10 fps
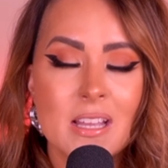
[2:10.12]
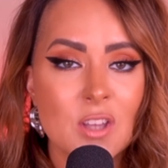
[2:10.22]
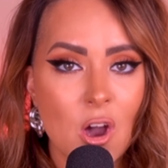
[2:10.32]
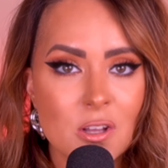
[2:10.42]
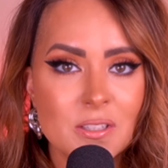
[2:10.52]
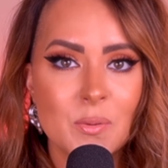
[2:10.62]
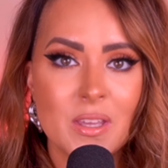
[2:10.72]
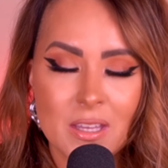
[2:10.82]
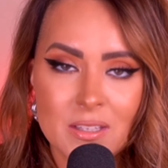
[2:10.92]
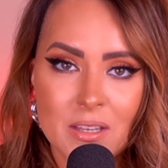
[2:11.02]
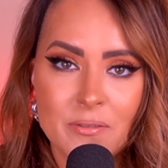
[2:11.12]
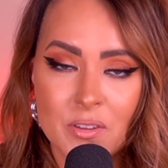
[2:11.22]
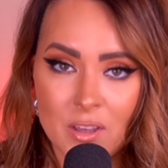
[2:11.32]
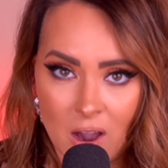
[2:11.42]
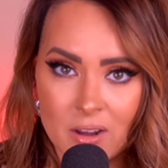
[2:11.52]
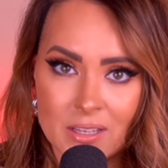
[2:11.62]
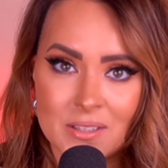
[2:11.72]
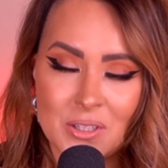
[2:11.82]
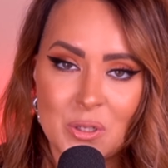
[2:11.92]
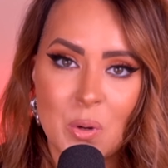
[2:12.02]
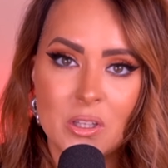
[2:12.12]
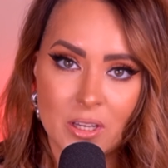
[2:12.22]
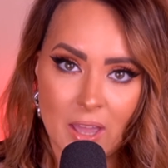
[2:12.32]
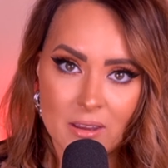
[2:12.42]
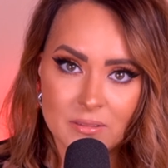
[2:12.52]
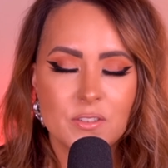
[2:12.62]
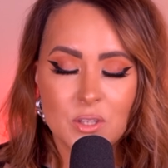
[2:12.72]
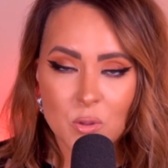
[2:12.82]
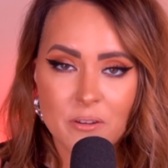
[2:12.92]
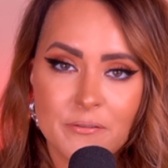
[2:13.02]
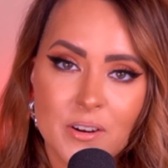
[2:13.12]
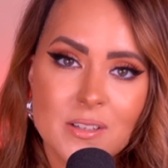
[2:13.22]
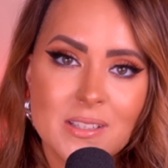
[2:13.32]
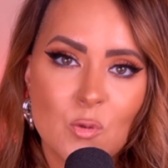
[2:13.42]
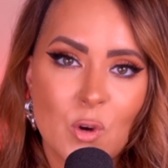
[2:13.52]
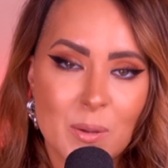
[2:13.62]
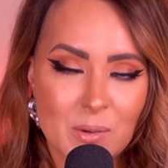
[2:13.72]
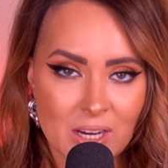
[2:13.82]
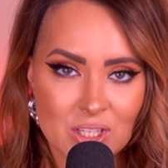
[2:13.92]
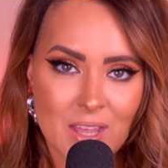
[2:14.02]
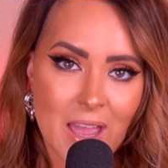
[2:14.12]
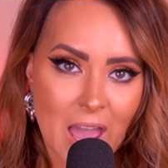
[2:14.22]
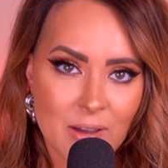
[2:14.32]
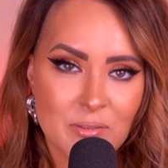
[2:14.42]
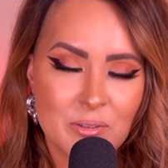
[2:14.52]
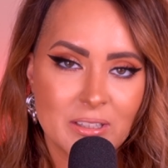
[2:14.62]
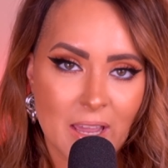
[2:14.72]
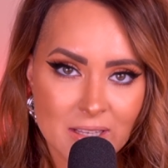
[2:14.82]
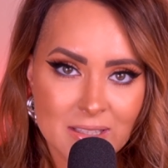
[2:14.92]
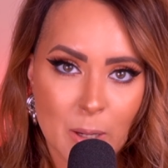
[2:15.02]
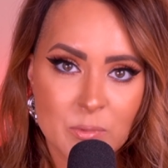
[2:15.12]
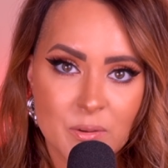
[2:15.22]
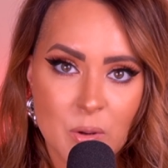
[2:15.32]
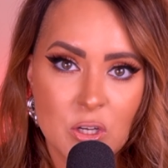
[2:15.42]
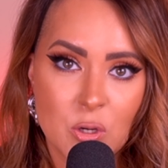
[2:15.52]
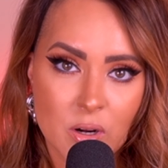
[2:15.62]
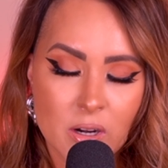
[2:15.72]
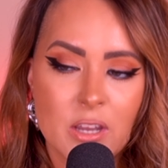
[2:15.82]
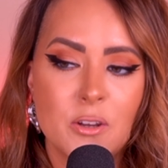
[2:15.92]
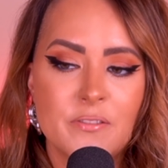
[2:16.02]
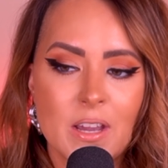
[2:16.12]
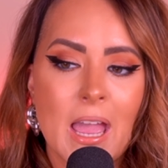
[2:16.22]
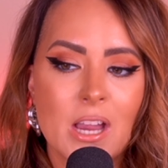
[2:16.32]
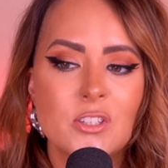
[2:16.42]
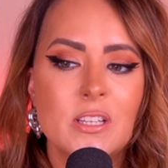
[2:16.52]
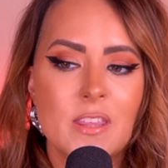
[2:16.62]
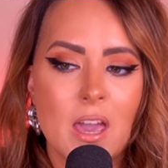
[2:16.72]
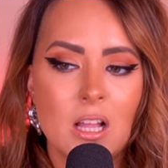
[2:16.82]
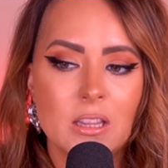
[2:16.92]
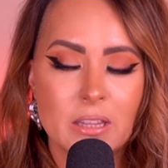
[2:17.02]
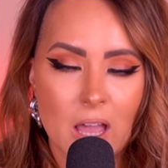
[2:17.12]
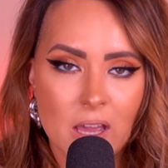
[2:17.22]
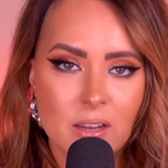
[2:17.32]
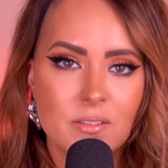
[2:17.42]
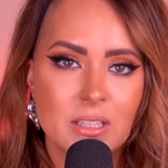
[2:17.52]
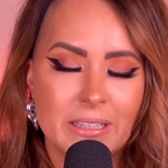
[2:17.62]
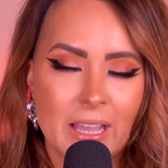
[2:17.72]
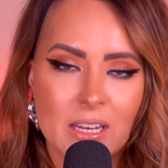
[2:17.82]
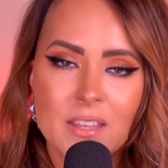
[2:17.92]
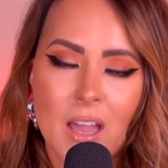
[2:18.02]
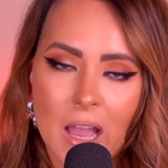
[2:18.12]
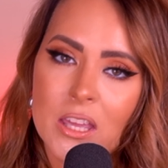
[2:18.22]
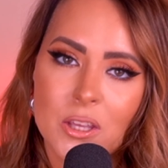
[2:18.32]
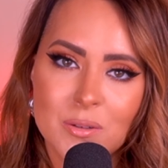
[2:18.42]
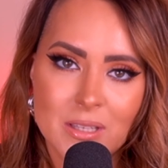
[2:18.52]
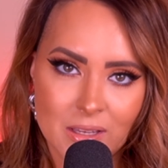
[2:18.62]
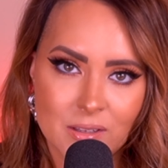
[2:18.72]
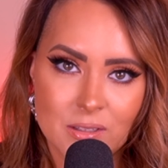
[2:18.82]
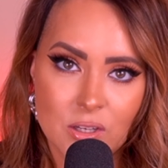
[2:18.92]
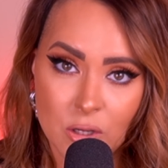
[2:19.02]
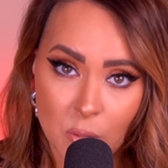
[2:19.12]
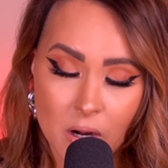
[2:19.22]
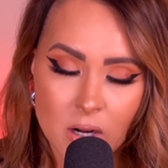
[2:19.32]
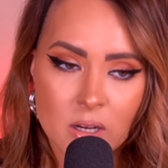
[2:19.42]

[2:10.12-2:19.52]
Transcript: it's also easy for the audience to look at. So the first recommendation that I have for lights comes from Neewer, and you'll find actually that a lot of the lighting that I use is Neewer,